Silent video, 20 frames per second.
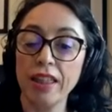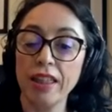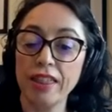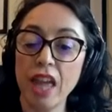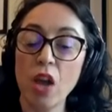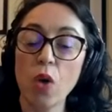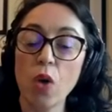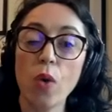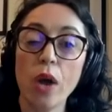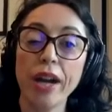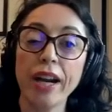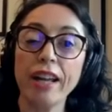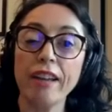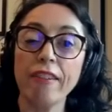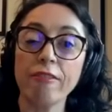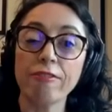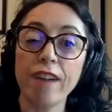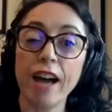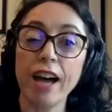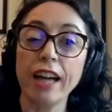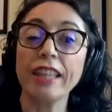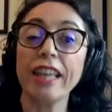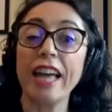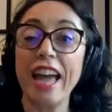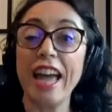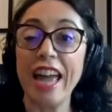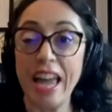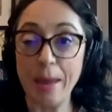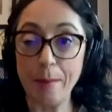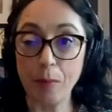they were in fact
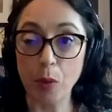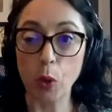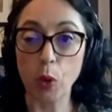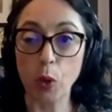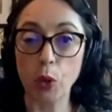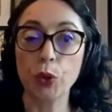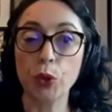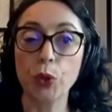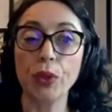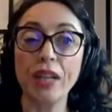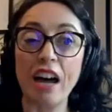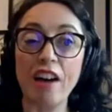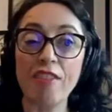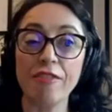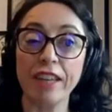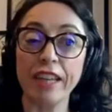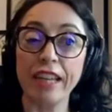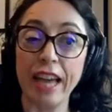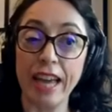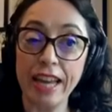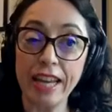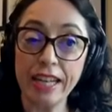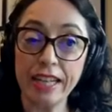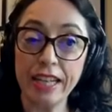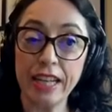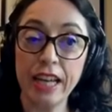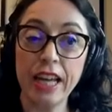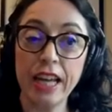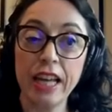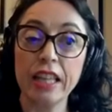able to
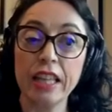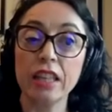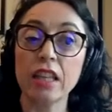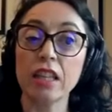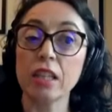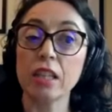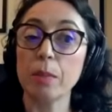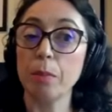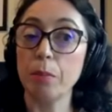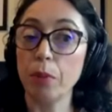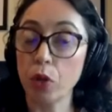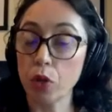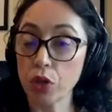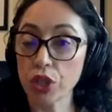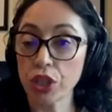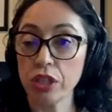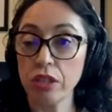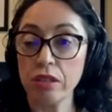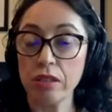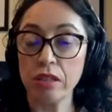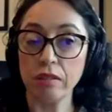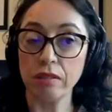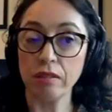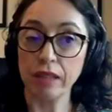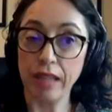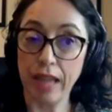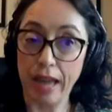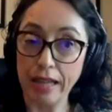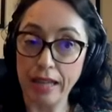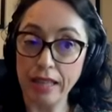navigate these portions of
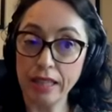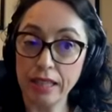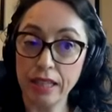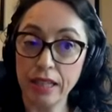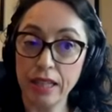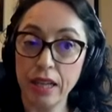land,